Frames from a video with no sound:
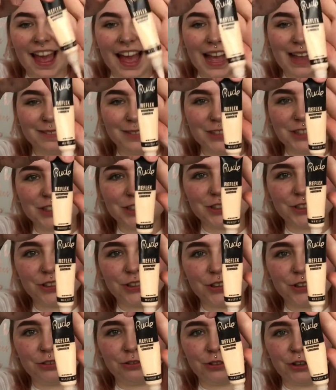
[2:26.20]
I'm using
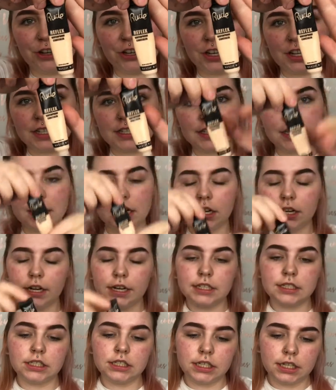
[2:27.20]
the Rude concealer
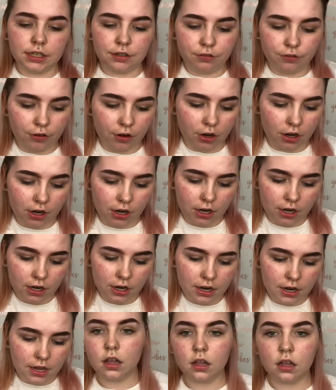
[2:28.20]
in shade Fur.
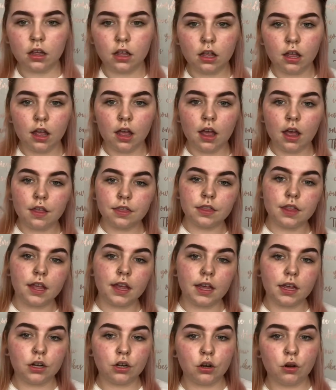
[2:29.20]
And
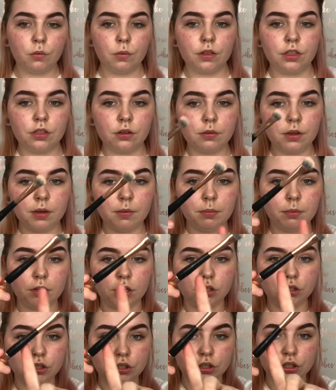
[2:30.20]
then with a wee
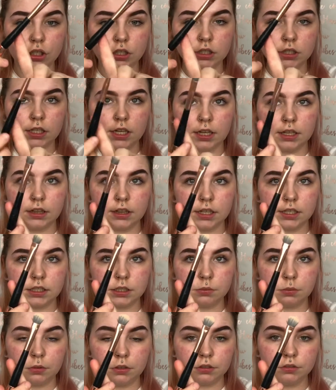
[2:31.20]
brush just like
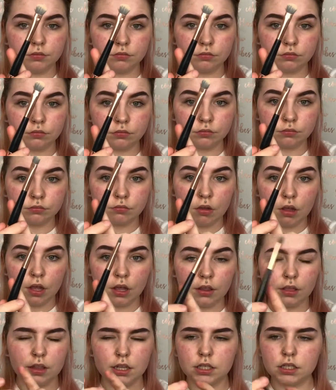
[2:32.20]
this one.
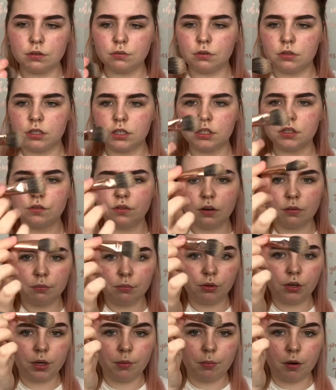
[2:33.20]
This one is from
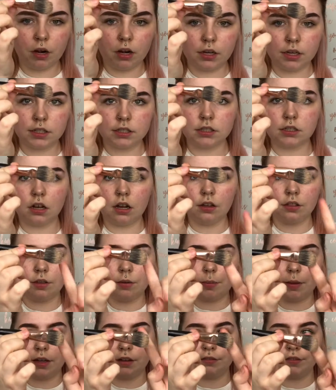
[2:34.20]
Primark. It's got the
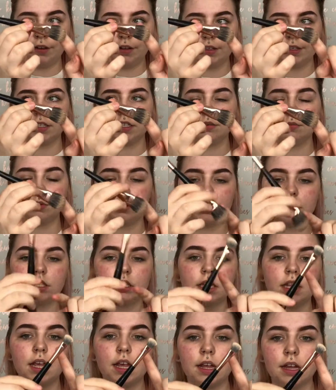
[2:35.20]
big foundation brush at
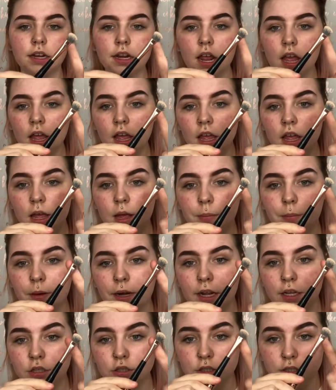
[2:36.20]
the end, but
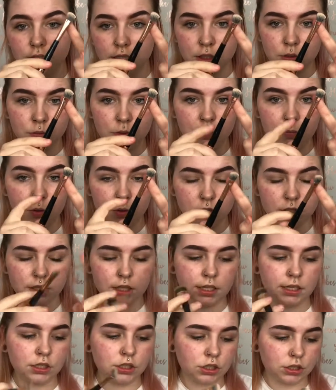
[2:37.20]
I use this one
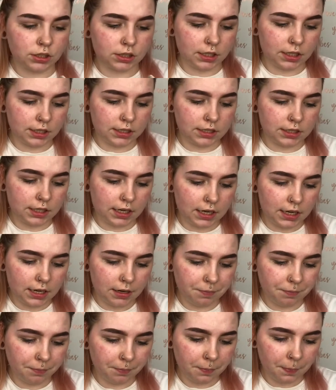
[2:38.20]
mostly just to conceal.